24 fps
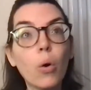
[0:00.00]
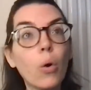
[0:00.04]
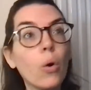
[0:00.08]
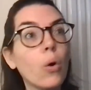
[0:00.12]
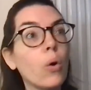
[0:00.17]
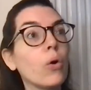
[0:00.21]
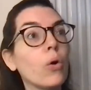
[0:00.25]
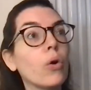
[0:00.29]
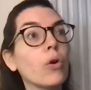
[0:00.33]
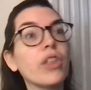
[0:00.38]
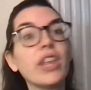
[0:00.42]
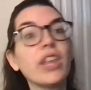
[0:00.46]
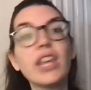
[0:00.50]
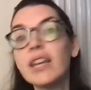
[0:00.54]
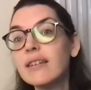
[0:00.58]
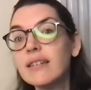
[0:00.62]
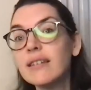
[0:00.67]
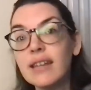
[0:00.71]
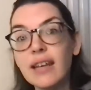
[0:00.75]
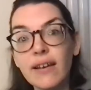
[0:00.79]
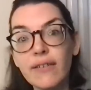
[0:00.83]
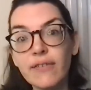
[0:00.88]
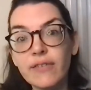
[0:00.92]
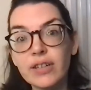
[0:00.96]
or the
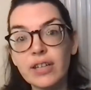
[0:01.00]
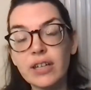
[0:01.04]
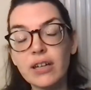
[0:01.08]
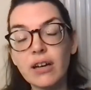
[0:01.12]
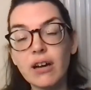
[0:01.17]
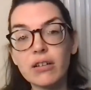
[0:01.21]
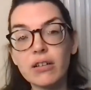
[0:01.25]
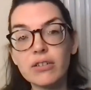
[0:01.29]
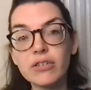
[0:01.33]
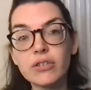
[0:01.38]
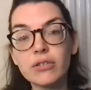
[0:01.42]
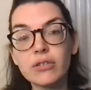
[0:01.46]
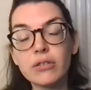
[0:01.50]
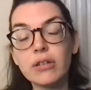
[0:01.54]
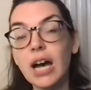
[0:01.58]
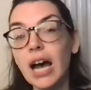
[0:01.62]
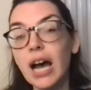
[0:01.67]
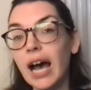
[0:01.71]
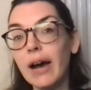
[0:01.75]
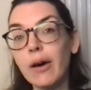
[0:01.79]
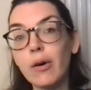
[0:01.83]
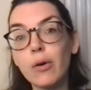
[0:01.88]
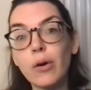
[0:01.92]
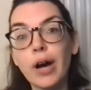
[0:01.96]
indefinite article
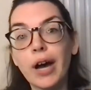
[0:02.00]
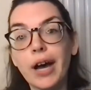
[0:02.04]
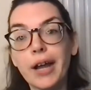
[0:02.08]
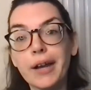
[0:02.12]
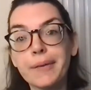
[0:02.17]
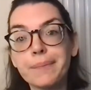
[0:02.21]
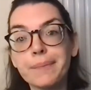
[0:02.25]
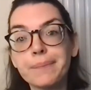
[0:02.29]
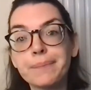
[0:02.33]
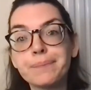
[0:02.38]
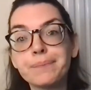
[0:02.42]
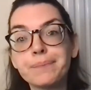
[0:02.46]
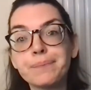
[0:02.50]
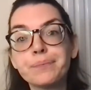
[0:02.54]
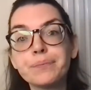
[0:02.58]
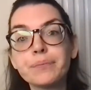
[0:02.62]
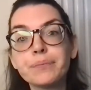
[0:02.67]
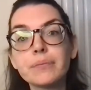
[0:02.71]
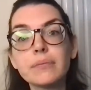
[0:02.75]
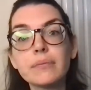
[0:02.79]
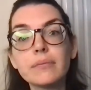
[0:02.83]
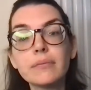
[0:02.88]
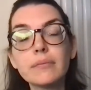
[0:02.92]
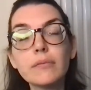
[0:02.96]
at or an,
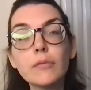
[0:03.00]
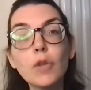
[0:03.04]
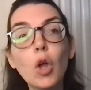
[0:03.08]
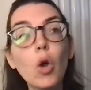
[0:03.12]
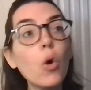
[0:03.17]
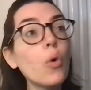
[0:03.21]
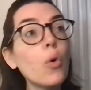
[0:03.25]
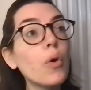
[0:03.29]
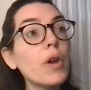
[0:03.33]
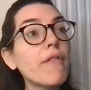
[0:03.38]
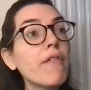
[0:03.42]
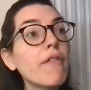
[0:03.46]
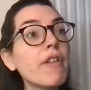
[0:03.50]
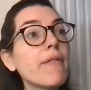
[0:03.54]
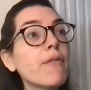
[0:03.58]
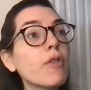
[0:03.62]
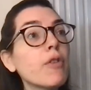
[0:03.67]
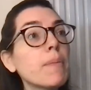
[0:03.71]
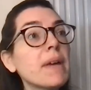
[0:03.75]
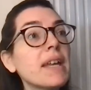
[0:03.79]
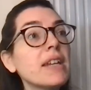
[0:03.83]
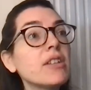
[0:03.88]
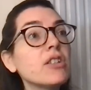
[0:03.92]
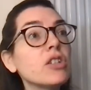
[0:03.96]
or even if
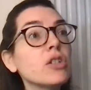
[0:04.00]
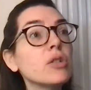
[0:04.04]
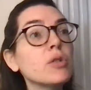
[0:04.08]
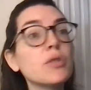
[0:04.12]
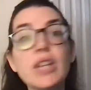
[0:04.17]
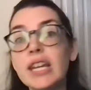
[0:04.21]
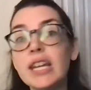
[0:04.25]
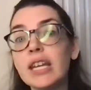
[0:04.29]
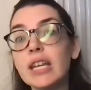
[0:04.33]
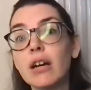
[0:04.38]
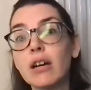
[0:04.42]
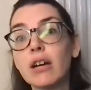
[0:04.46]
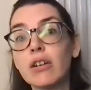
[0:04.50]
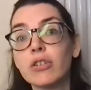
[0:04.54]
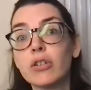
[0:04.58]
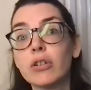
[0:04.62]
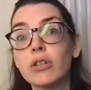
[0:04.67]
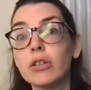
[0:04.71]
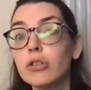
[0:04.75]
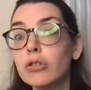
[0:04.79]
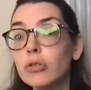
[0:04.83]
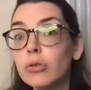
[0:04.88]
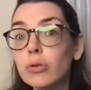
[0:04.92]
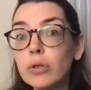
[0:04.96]
you're meant to use any
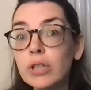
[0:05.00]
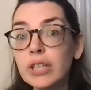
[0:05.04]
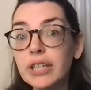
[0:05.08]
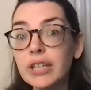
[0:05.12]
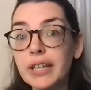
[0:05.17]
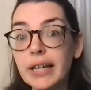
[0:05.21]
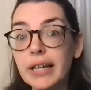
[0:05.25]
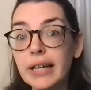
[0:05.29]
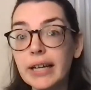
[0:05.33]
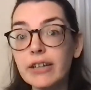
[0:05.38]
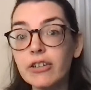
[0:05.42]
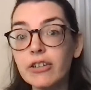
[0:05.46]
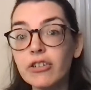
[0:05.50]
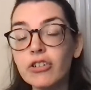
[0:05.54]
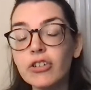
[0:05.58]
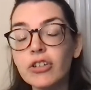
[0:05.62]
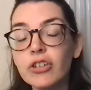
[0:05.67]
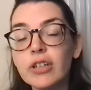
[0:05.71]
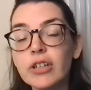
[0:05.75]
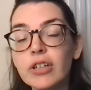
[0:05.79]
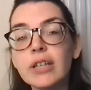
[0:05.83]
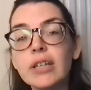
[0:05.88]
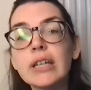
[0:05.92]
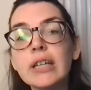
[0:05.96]
article at all in
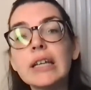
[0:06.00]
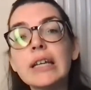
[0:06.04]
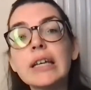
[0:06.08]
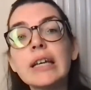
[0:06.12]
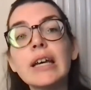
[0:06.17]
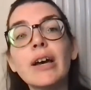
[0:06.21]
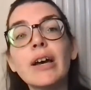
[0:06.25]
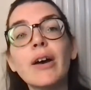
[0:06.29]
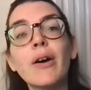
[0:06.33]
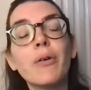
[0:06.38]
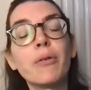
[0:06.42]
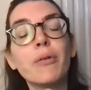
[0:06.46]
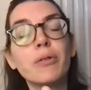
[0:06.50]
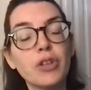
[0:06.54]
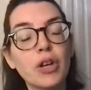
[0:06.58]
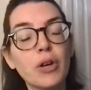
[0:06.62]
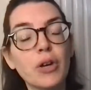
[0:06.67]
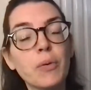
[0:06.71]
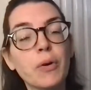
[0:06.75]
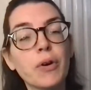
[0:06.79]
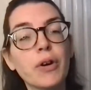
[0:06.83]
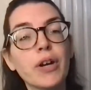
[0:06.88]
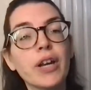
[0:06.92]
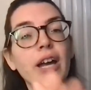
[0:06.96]
English?
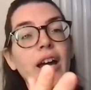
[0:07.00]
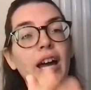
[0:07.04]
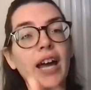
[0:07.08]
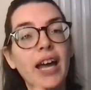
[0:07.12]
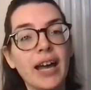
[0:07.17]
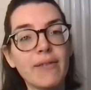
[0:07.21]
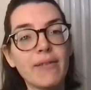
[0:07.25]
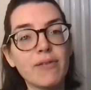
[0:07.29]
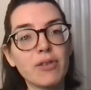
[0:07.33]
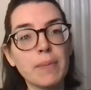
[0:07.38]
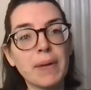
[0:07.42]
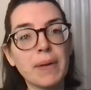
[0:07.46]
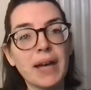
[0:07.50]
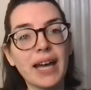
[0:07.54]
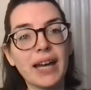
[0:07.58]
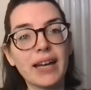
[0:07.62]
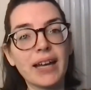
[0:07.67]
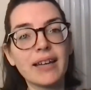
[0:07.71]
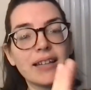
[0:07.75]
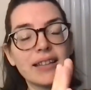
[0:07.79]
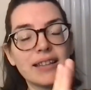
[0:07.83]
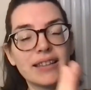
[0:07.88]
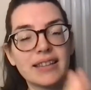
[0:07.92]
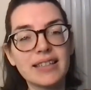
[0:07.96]
Don't worry, I have your
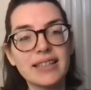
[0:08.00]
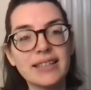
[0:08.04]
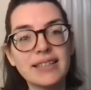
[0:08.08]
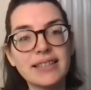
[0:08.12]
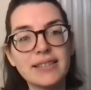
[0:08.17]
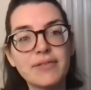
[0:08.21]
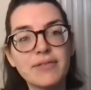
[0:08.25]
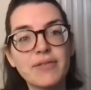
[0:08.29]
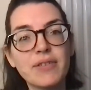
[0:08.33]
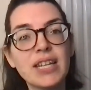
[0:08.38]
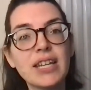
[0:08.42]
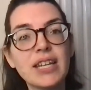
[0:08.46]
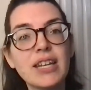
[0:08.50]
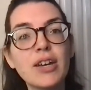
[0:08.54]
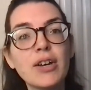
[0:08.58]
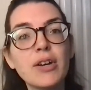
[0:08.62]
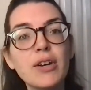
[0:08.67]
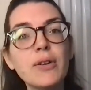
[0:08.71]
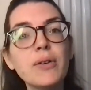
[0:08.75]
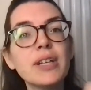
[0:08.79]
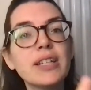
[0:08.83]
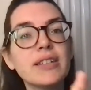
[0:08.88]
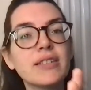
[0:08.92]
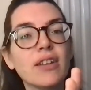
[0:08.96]
back. This
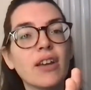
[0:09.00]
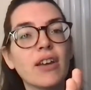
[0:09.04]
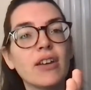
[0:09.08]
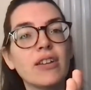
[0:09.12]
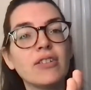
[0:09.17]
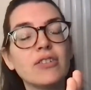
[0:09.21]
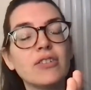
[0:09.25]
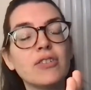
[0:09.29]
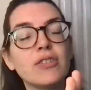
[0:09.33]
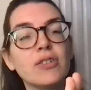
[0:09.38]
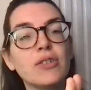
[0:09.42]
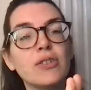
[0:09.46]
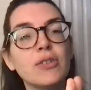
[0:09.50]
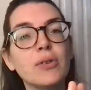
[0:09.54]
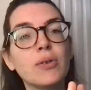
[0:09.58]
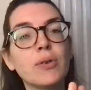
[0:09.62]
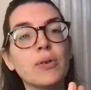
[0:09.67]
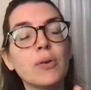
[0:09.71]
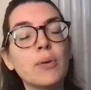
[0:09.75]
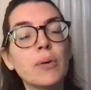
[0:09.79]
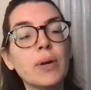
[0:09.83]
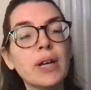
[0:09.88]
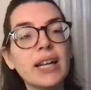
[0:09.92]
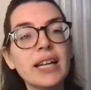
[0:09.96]
video is going to
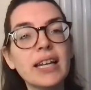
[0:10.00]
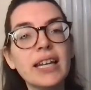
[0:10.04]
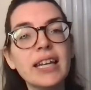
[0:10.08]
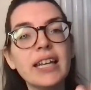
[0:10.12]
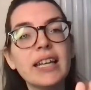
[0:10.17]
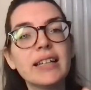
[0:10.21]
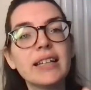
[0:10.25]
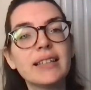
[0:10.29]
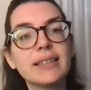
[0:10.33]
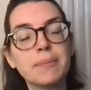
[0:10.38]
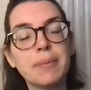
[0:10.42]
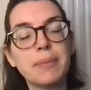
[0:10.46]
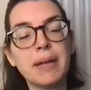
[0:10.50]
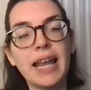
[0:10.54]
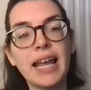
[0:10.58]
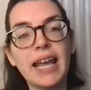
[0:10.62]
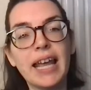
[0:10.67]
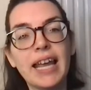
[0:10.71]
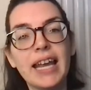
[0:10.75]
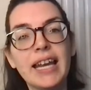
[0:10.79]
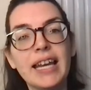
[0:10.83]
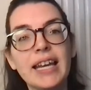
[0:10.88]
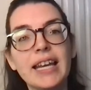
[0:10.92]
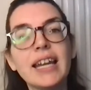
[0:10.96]
quickly
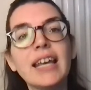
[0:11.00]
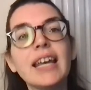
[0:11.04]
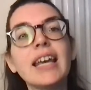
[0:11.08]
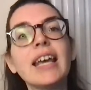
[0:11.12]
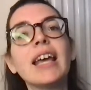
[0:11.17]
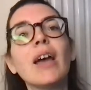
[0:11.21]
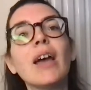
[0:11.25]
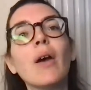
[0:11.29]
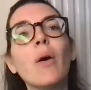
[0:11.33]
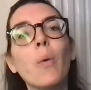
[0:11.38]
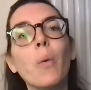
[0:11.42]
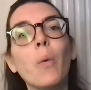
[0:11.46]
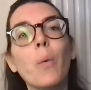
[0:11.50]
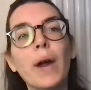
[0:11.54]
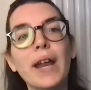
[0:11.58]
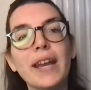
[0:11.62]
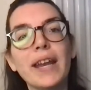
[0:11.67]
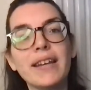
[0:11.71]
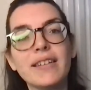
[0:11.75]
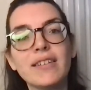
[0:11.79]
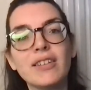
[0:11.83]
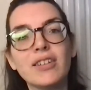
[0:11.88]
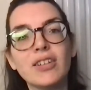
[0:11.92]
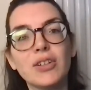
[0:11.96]
explain
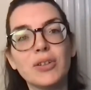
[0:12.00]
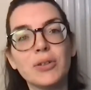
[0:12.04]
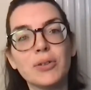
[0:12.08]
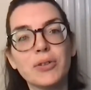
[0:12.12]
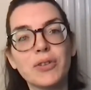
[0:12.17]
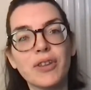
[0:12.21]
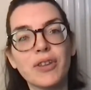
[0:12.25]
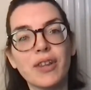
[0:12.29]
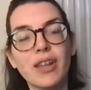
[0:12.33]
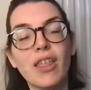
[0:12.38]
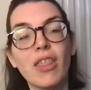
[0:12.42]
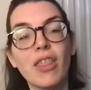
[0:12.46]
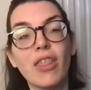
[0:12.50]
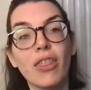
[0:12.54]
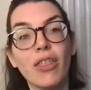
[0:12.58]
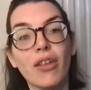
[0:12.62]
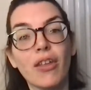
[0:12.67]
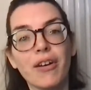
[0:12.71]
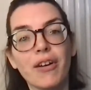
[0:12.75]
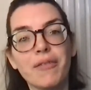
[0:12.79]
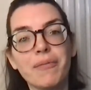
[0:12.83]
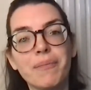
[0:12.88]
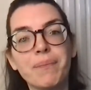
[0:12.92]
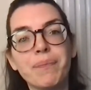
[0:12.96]
when to use
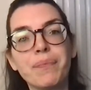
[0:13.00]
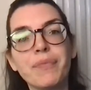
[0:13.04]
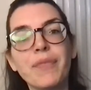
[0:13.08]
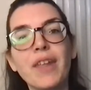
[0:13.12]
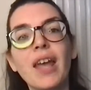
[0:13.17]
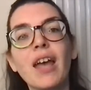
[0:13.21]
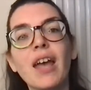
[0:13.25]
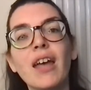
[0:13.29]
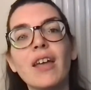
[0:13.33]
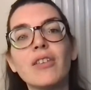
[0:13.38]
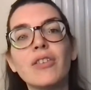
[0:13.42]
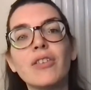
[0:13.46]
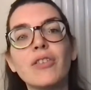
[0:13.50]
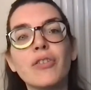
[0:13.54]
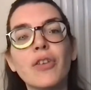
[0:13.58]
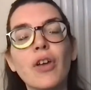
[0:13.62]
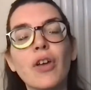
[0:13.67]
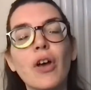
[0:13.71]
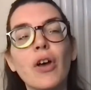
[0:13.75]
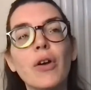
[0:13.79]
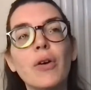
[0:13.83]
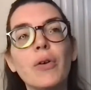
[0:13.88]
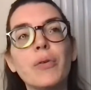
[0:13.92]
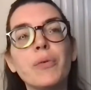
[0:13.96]
the.
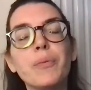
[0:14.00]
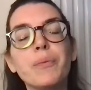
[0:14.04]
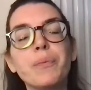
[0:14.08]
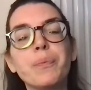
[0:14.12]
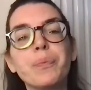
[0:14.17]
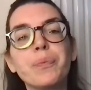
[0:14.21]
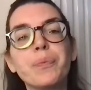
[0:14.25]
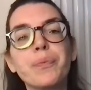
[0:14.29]
So,